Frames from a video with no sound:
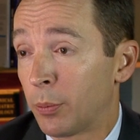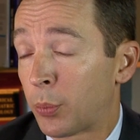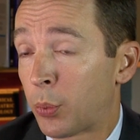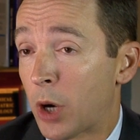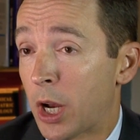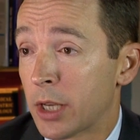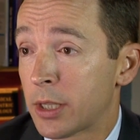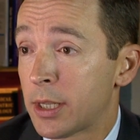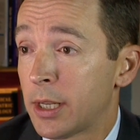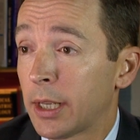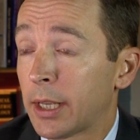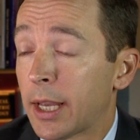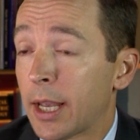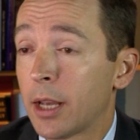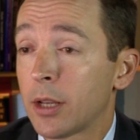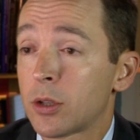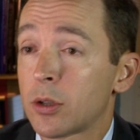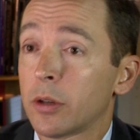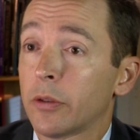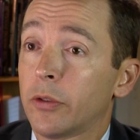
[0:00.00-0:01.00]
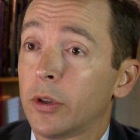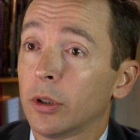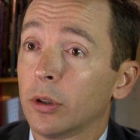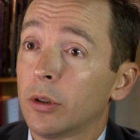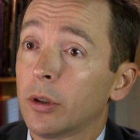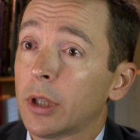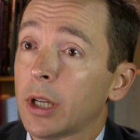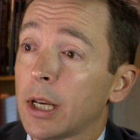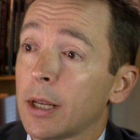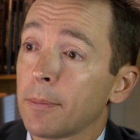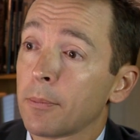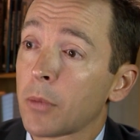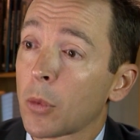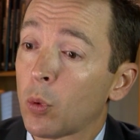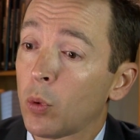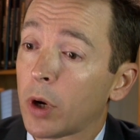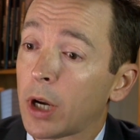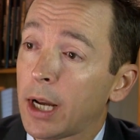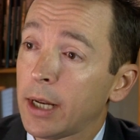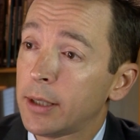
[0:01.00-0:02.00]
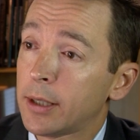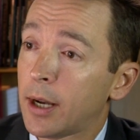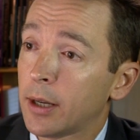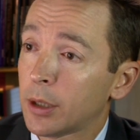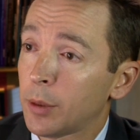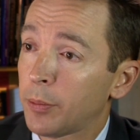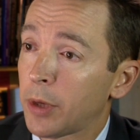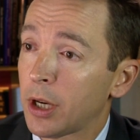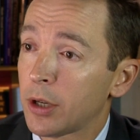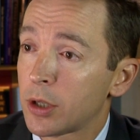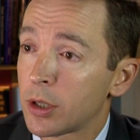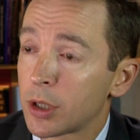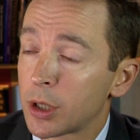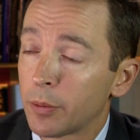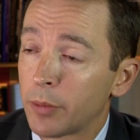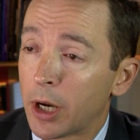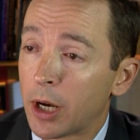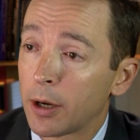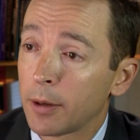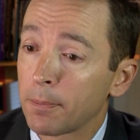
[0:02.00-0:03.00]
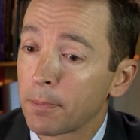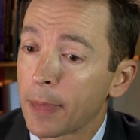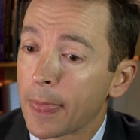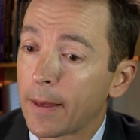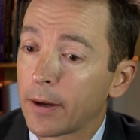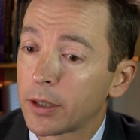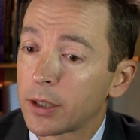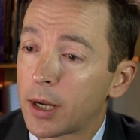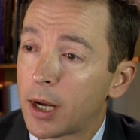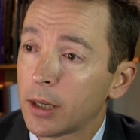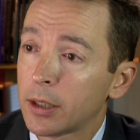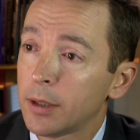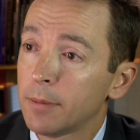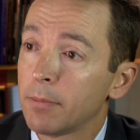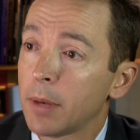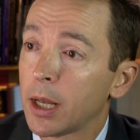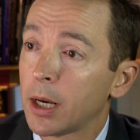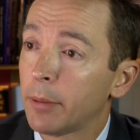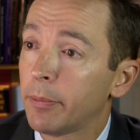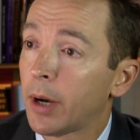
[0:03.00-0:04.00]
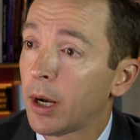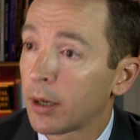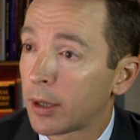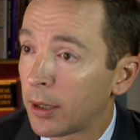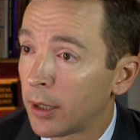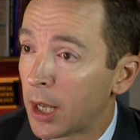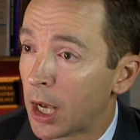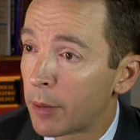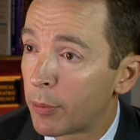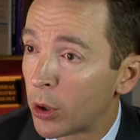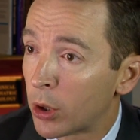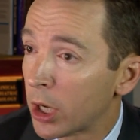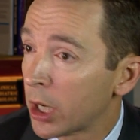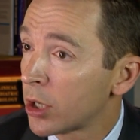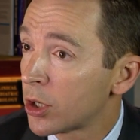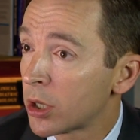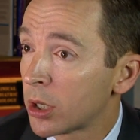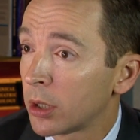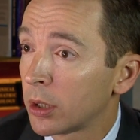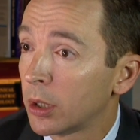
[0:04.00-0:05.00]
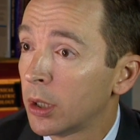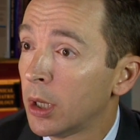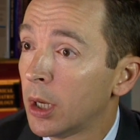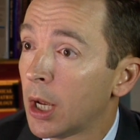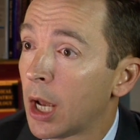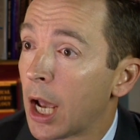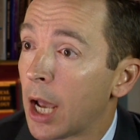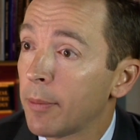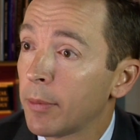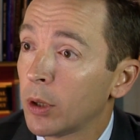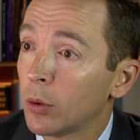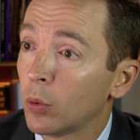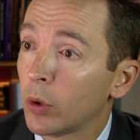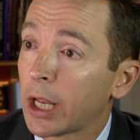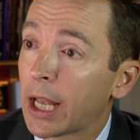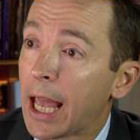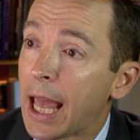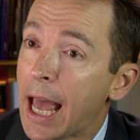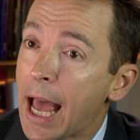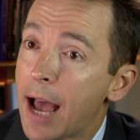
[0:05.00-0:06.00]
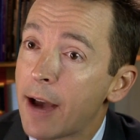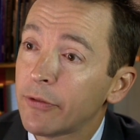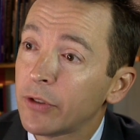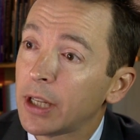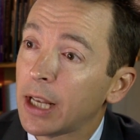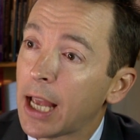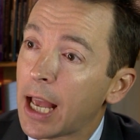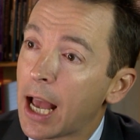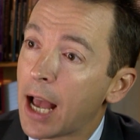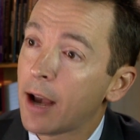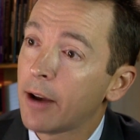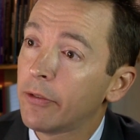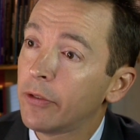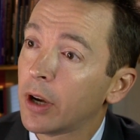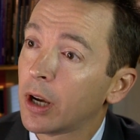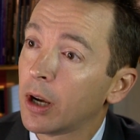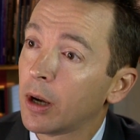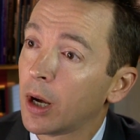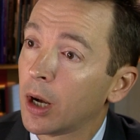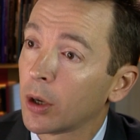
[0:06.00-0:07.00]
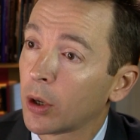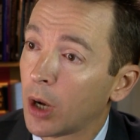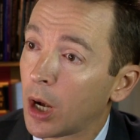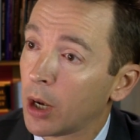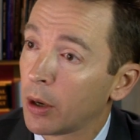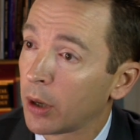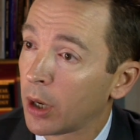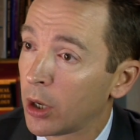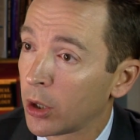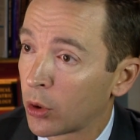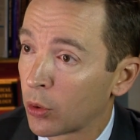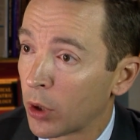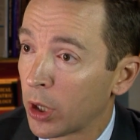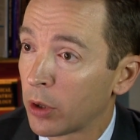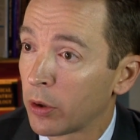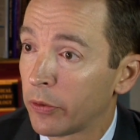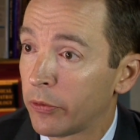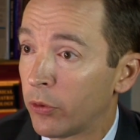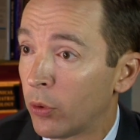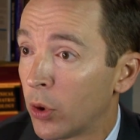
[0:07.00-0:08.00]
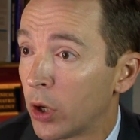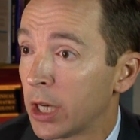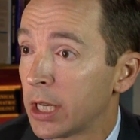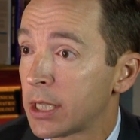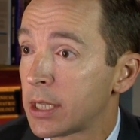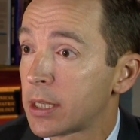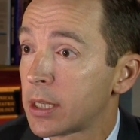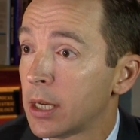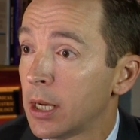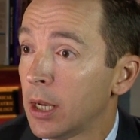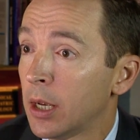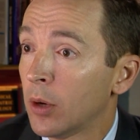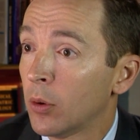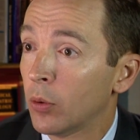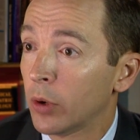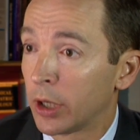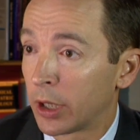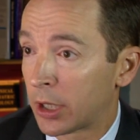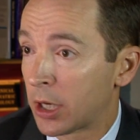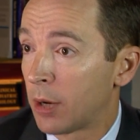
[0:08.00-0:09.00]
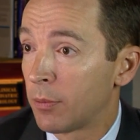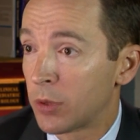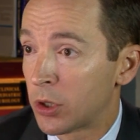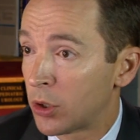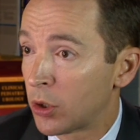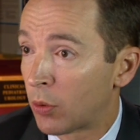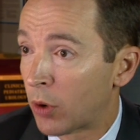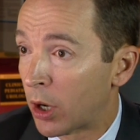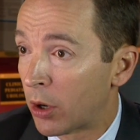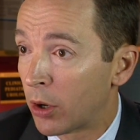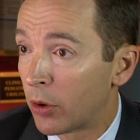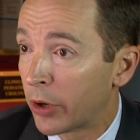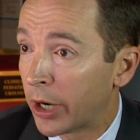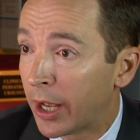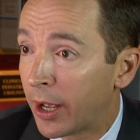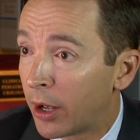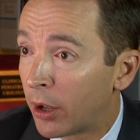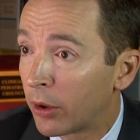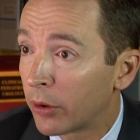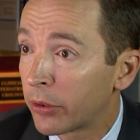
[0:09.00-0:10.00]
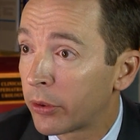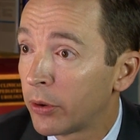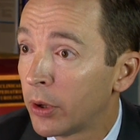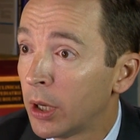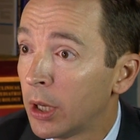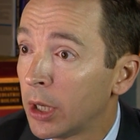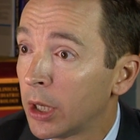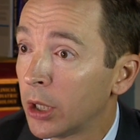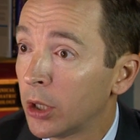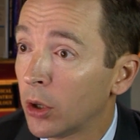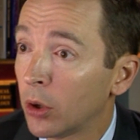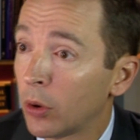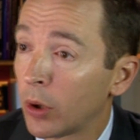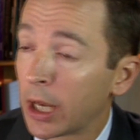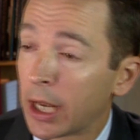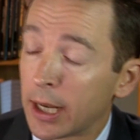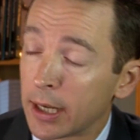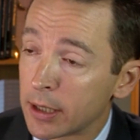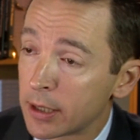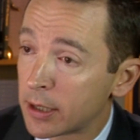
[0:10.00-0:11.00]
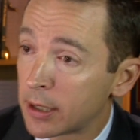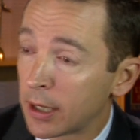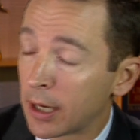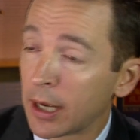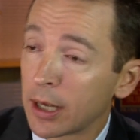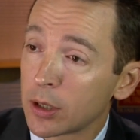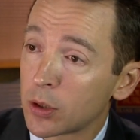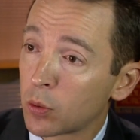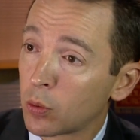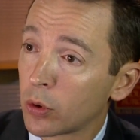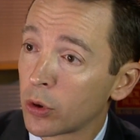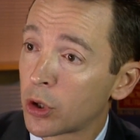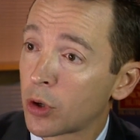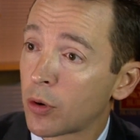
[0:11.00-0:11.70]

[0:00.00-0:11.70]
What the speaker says: Prostate cancer, if you look at what I talk to patients about, I talk to men about collaboration. We have to have a greater voice when it comes to our own health. As we're